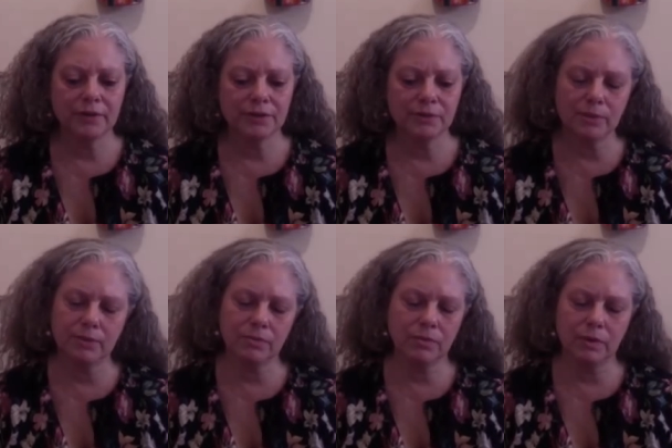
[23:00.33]
about
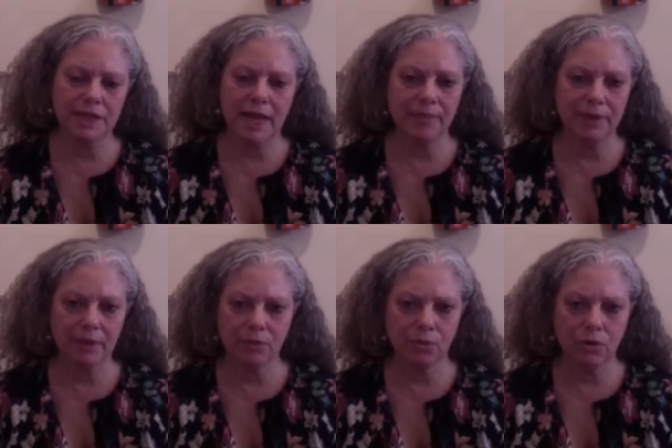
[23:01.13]
what's happening in
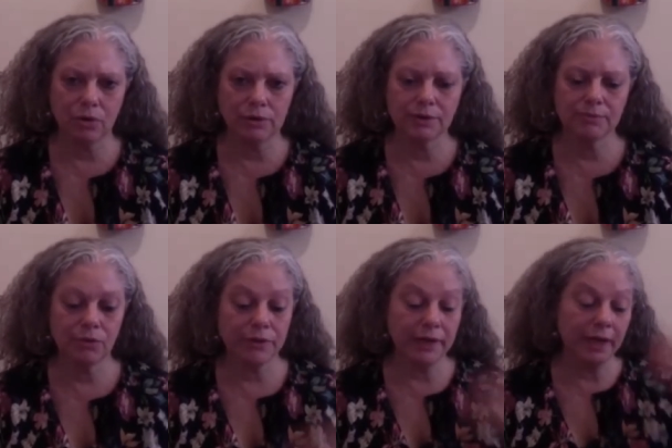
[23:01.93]
the world more
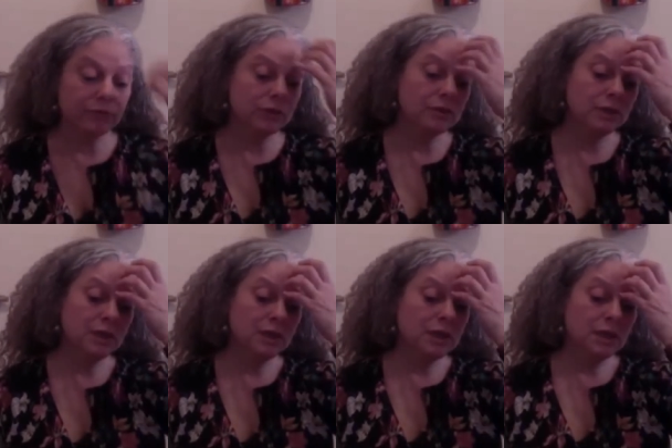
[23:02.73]
than ever.
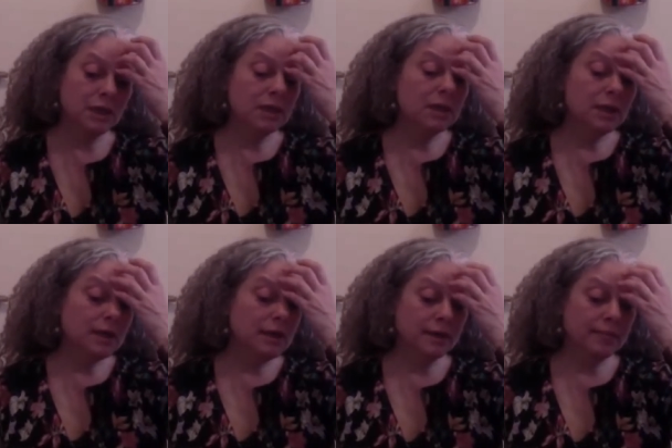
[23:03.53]

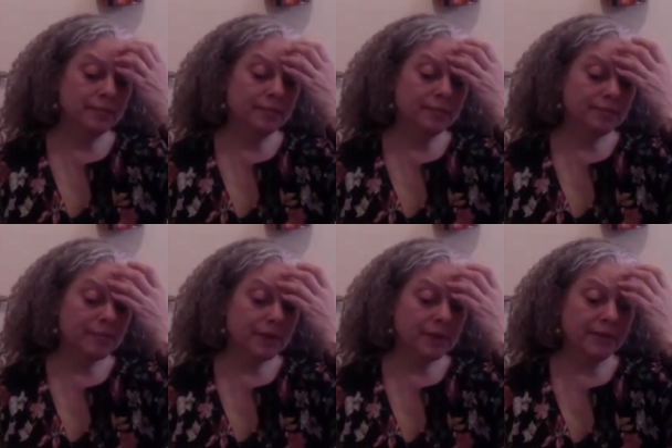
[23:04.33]
And
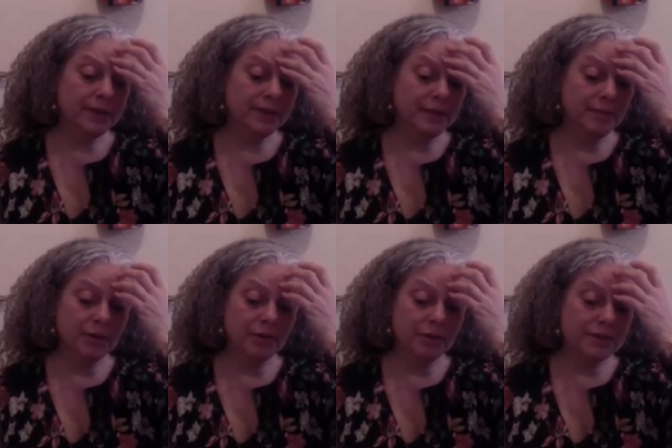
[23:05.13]
the endemic
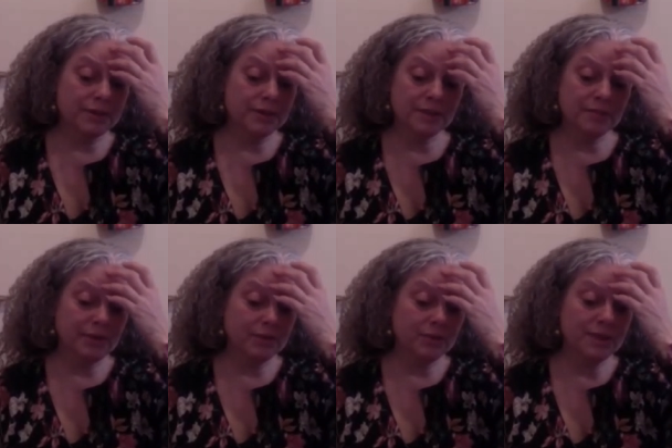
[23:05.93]
narcissism
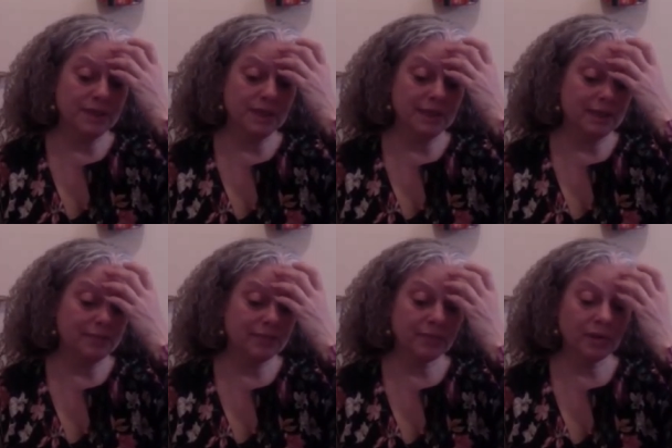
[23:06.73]
that we see,
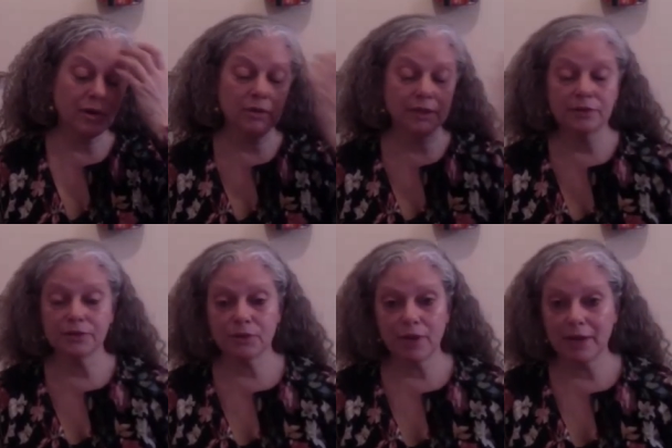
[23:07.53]
our leaders
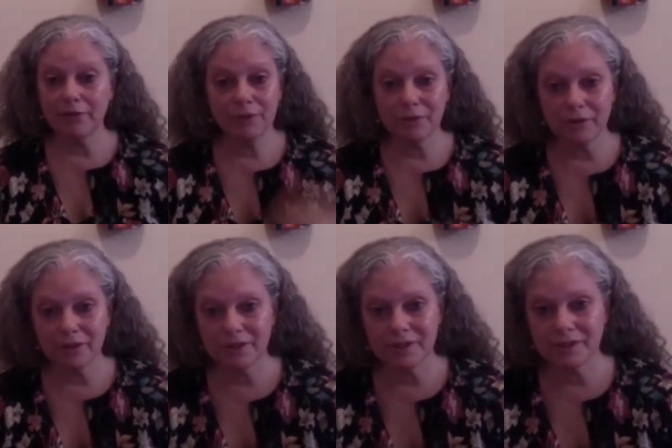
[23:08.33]
are rife with
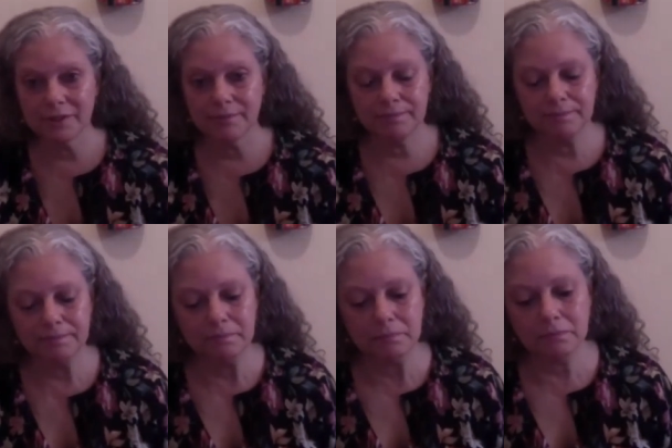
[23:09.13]
narcissism
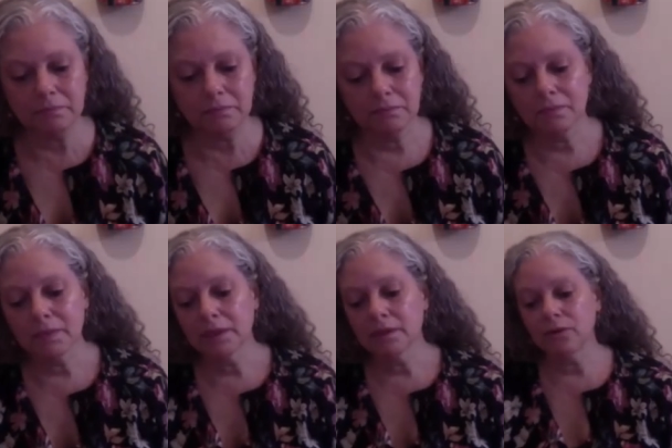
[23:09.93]

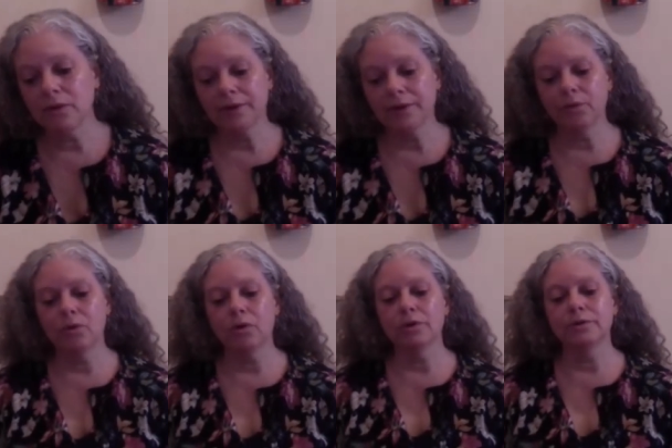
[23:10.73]
throughout the
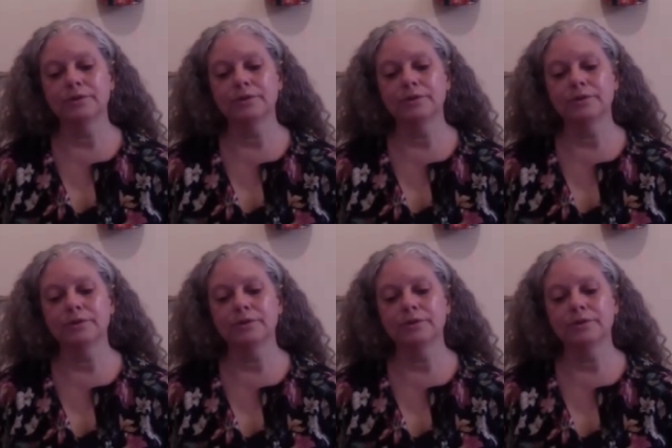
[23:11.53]
world.